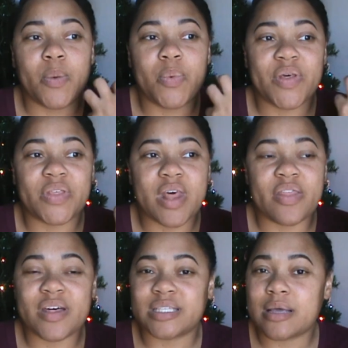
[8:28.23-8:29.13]
with
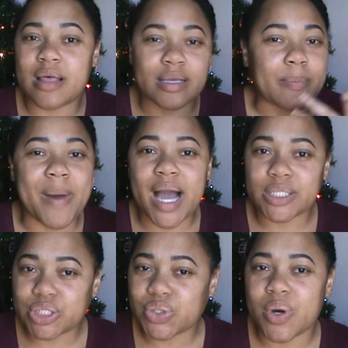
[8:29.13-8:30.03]
this, like the
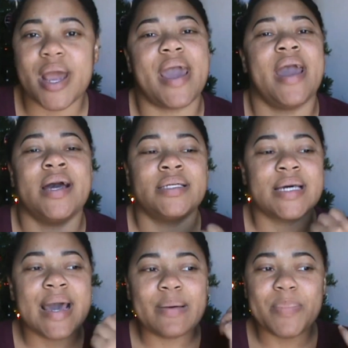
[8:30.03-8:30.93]
backstory and
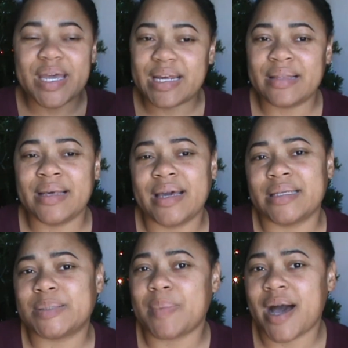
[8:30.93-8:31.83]
being in
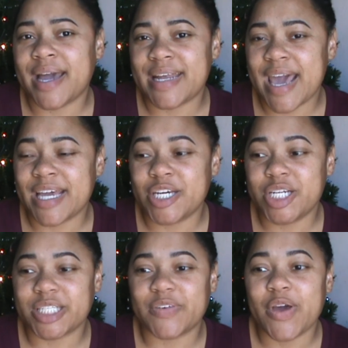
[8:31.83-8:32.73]
Lincoln's mind, and you
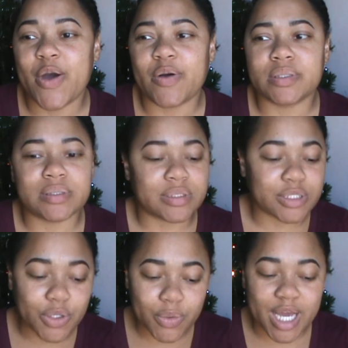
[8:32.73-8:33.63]
just,
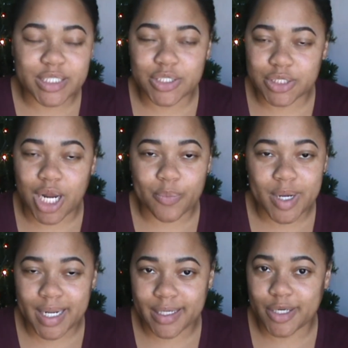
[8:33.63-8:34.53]
soon as you start
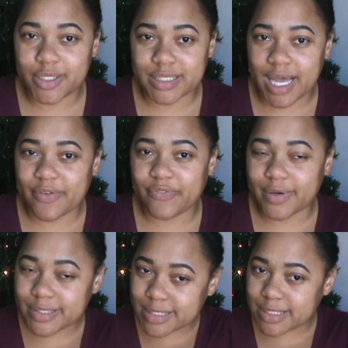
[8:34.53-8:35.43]
reading, you just like
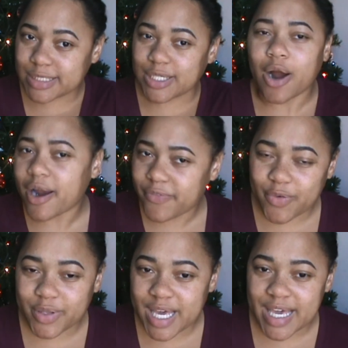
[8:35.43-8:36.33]
feel sorry
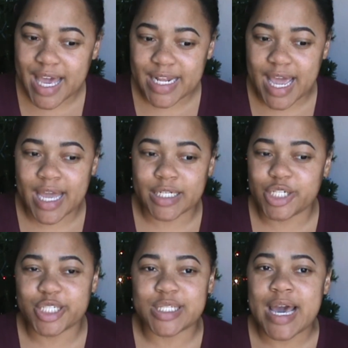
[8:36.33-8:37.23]
for Lincoln and you
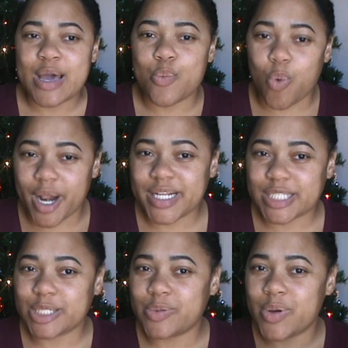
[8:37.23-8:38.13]
just wanted
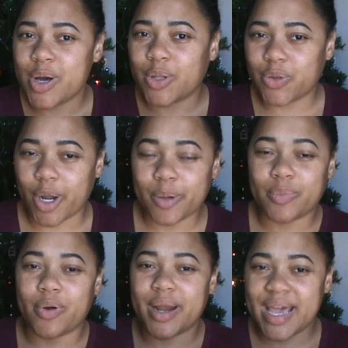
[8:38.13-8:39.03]
to learn
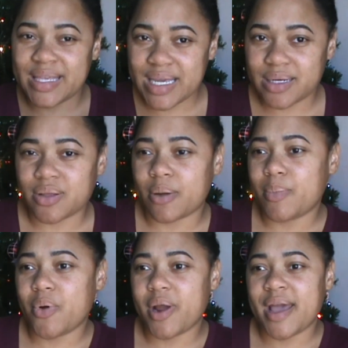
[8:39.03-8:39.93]
more and need to learn
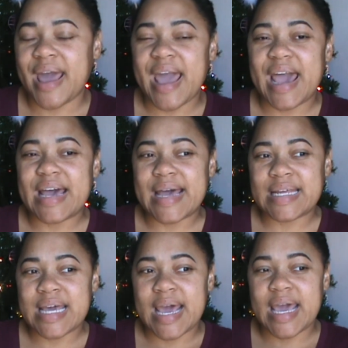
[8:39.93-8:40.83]
more.
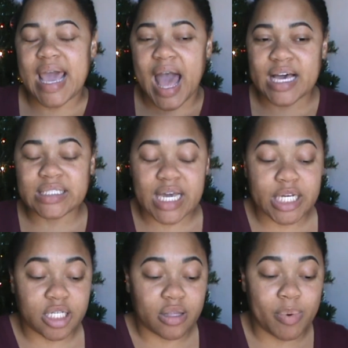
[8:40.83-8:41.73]
And as
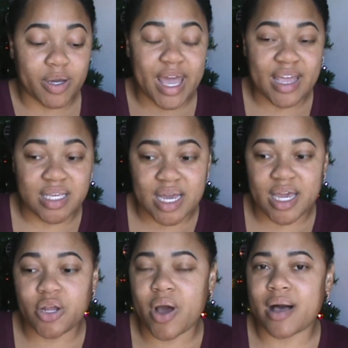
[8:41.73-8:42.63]
each of the book ended,
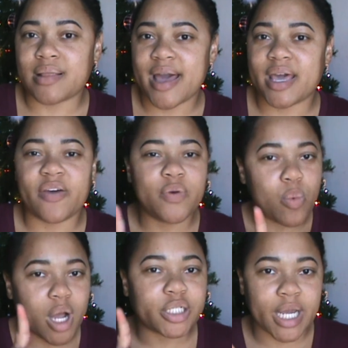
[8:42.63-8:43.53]
you know how like if you
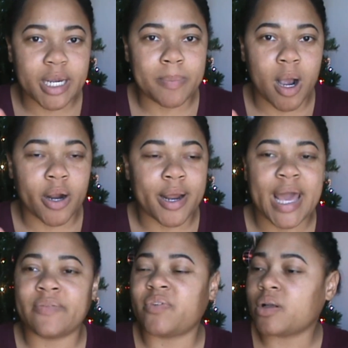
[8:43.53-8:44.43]
watch Harry Potter
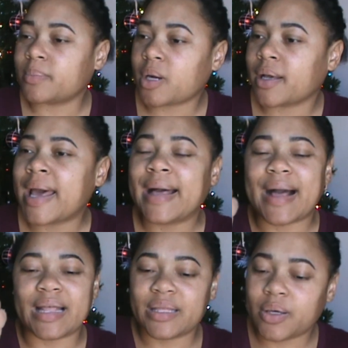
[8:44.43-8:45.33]
and Voldemort
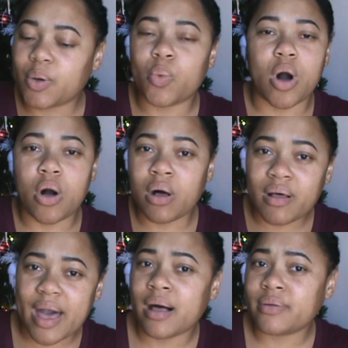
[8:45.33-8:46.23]
got the
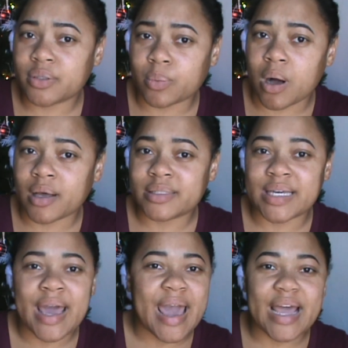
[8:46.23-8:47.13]
Elder Wand
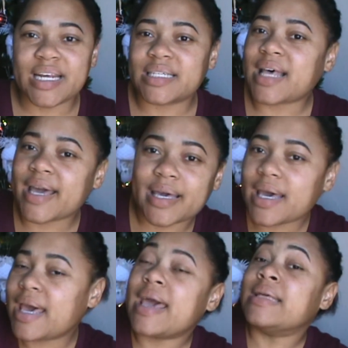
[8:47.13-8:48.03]
and it's like
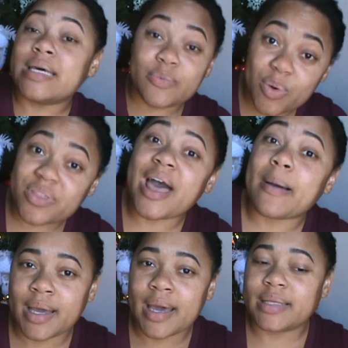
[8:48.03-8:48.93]
it ended with that,
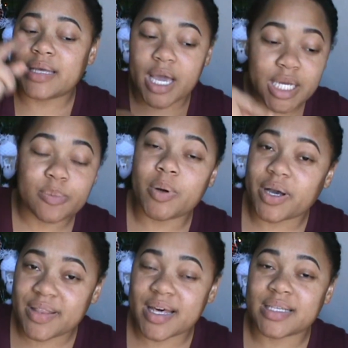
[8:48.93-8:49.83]
each book
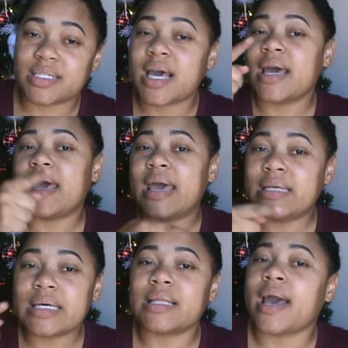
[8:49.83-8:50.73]
of this
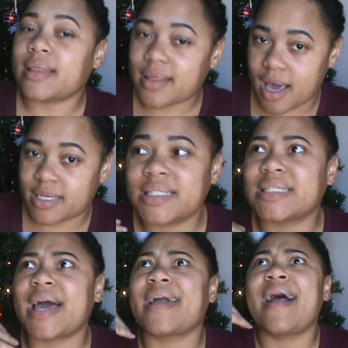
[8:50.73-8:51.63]
ended like that. It's
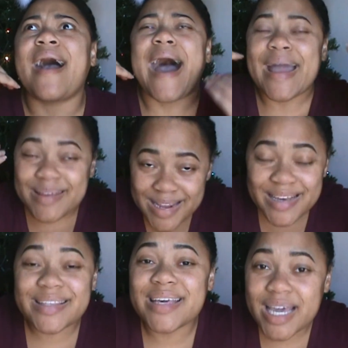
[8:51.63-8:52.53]
like I needed
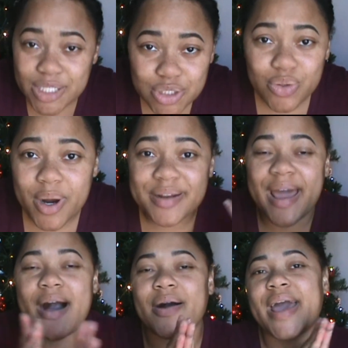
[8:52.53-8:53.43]
each story
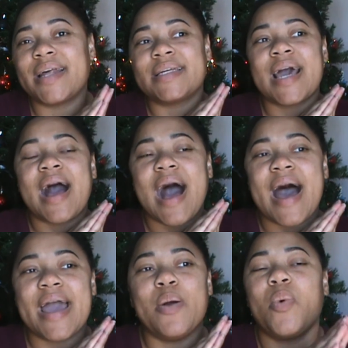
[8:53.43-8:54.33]
now and
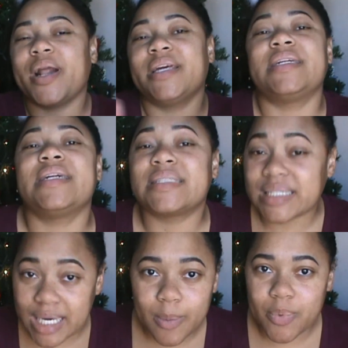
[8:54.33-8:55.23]
I wanted to just to
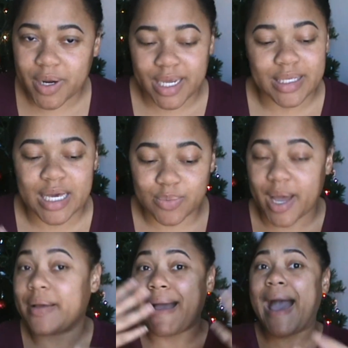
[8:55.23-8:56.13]
keep reading. That's
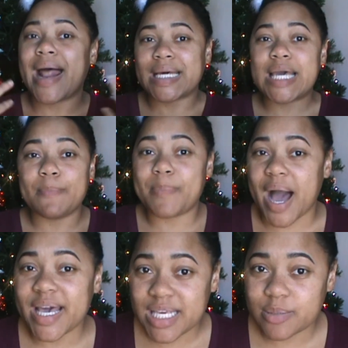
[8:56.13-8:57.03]
why I had to keep
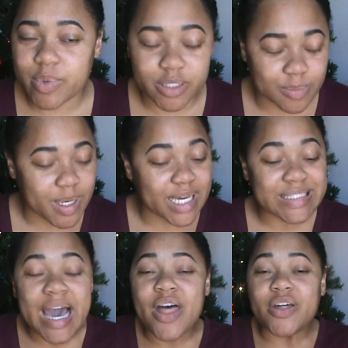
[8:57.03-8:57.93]
buying these books because
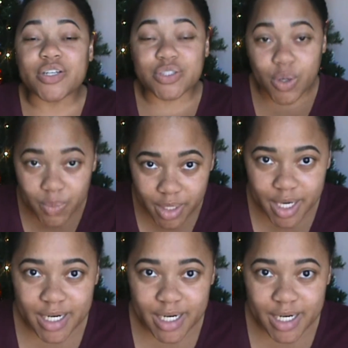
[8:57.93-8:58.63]
they're so good.